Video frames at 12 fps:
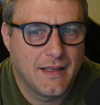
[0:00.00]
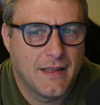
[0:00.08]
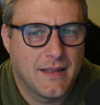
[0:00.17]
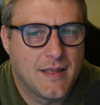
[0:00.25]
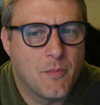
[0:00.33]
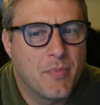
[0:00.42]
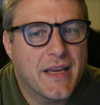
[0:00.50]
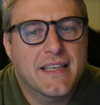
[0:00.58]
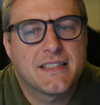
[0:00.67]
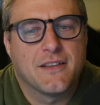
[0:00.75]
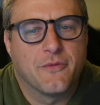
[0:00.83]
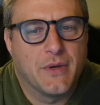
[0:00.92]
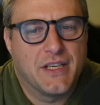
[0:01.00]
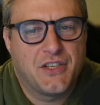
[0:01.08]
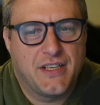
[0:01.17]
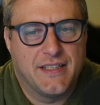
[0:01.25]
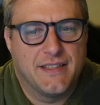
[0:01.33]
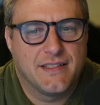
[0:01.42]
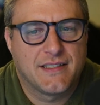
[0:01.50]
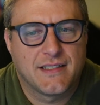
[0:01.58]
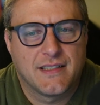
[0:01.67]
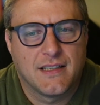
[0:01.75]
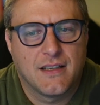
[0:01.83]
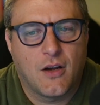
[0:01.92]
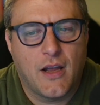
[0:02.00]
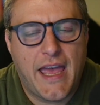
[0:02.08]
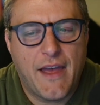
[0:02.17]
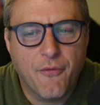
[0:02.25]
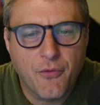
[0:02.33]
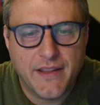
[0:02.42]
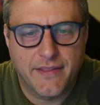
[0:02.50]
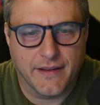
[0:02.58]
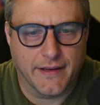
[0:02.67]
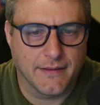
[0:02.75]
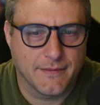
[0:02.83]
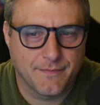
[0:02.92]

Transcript: The biggest of which is everything.